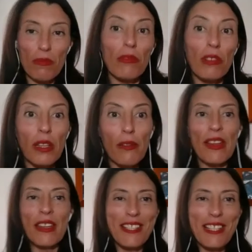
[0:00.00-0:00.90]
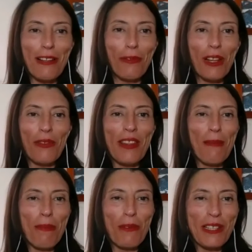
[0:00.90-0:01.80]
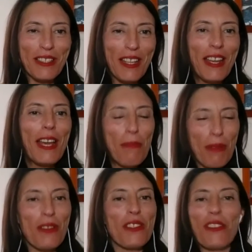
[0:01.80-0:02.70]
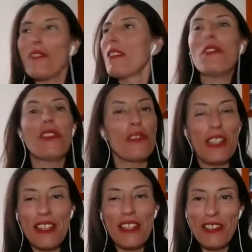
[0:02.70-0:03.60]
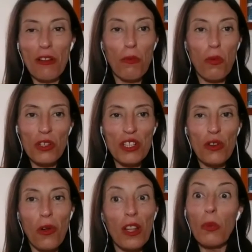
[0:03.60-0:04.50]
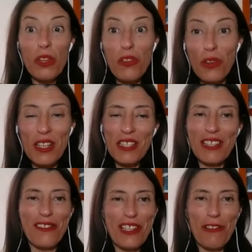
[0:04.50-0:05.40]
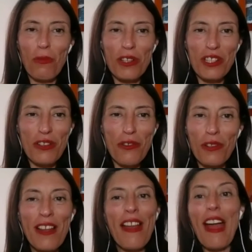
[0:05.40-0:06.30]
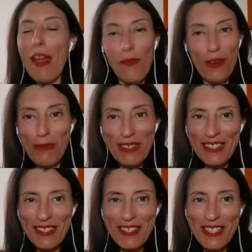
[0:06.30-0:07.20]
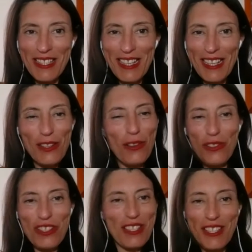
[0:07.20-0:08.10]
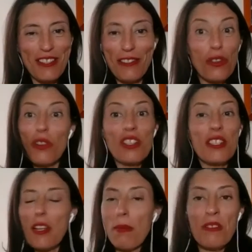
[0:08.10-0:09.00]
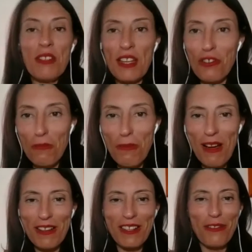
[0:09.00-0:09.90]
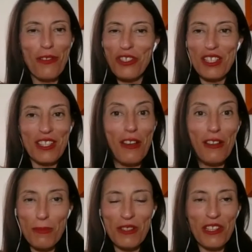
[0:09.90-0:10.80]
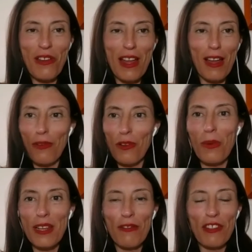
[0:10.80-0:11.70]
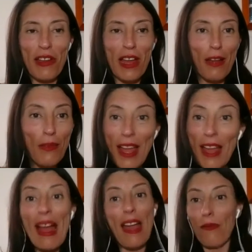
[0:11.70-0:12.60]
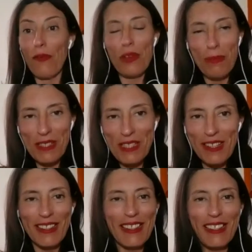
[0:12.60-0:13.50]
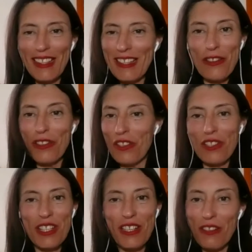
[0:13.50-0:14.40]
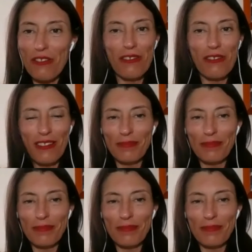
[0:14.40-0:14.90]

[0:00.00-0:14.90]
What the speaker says: living in self-love at that point, because you're taking yourself warts and all. And when you can take yourself warts and all, everybody does. Not just a potential partner, not just the husband that you have or the wife that you have, everybody in your circle.